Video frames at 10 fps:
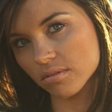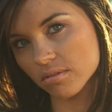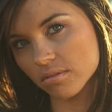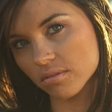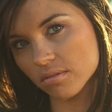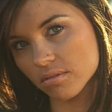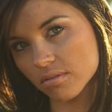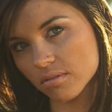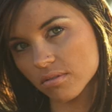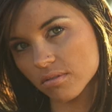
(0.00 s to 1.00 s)

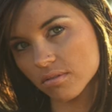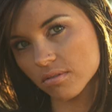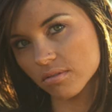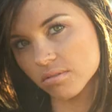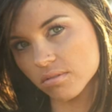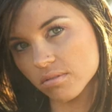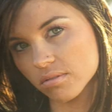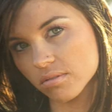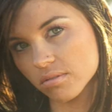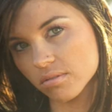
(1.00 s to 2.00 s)

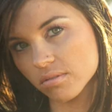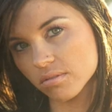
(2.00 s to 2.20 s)
(no one is talking)